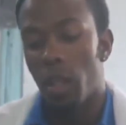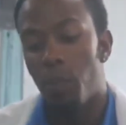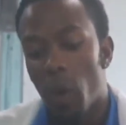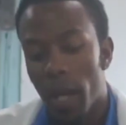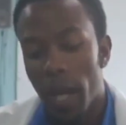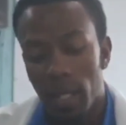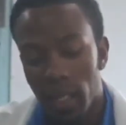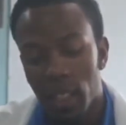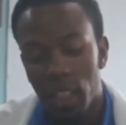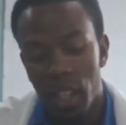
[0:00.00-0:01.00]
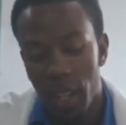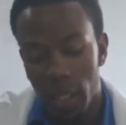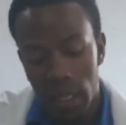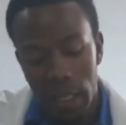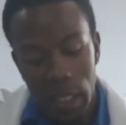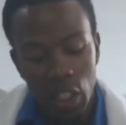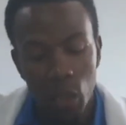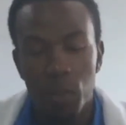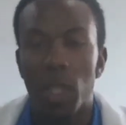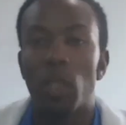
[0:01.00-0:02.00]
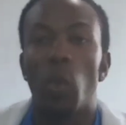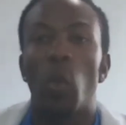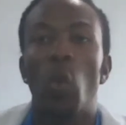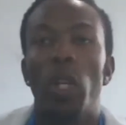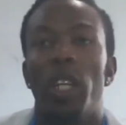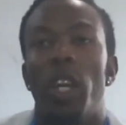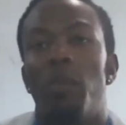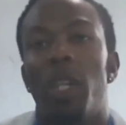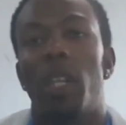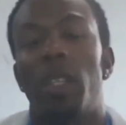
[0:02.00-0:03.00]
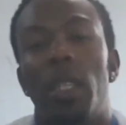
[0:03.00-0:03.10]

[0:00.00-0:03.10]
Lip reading: power that this generates, it needs something to cool it down because